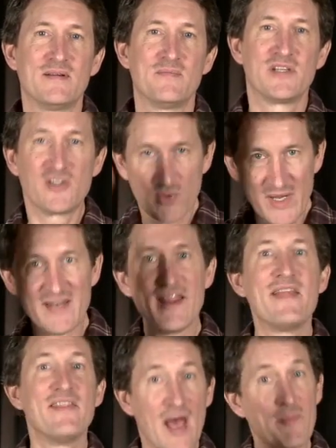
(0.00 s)

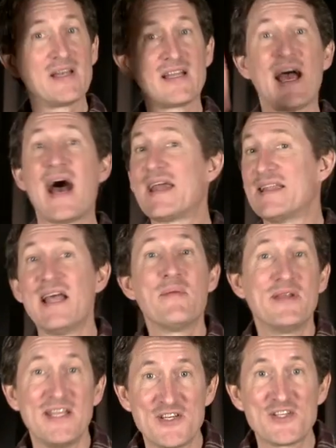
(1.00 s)
between them and God and
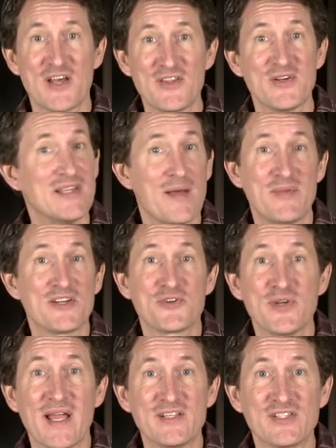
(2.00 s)
them and each other and them and
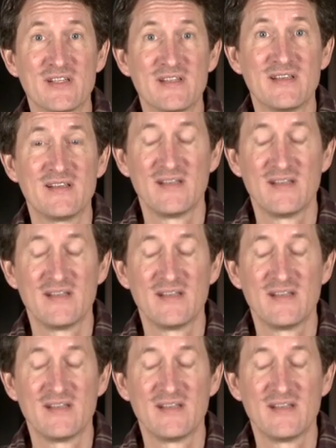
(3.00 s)
creation.